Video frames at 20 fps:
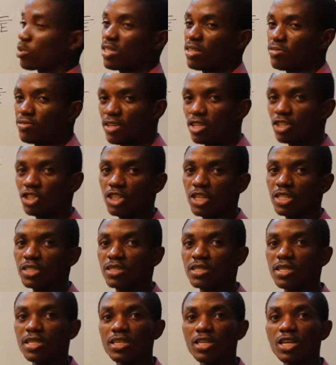to
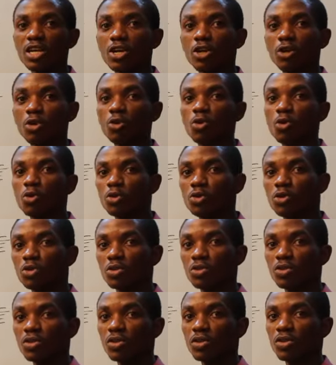differentiate the load
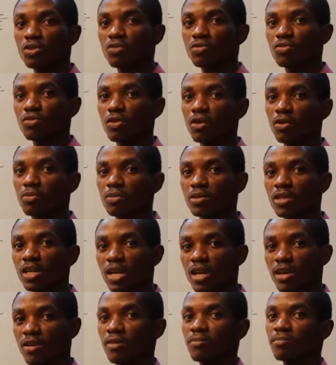from
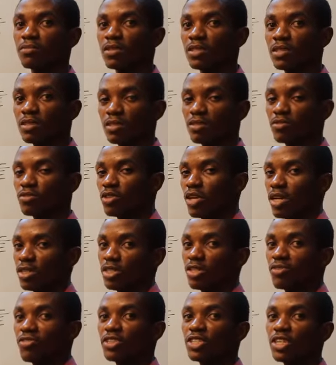the so
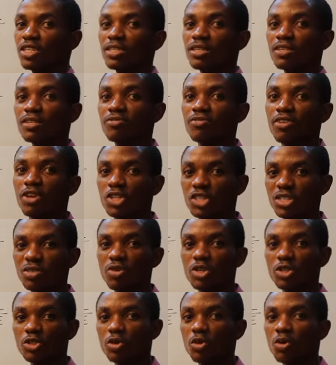as to differentiate the
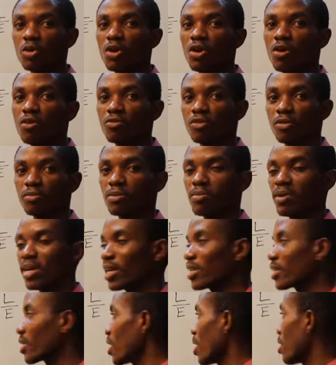velocity ratio from the
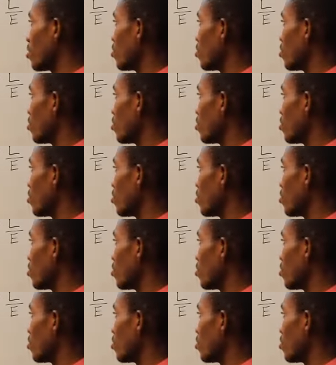mechanical